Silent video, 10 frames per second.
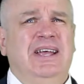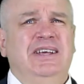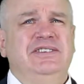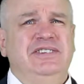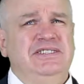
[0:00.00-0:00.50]

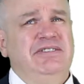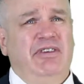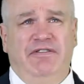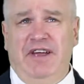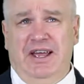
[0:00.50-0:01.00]
since if
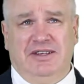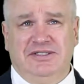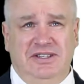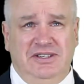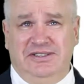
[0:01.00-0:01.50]
it fails,
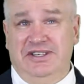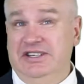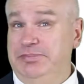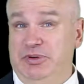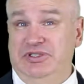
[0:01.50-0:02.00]
then the
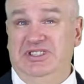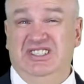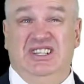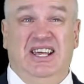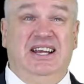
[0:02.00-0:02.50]
salesperson
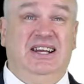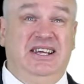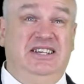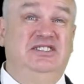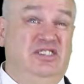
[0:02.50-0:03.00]
is
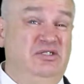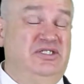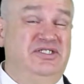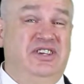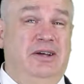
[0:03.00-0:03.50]
likely to lose
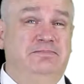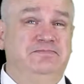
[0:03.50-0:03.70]
the sale.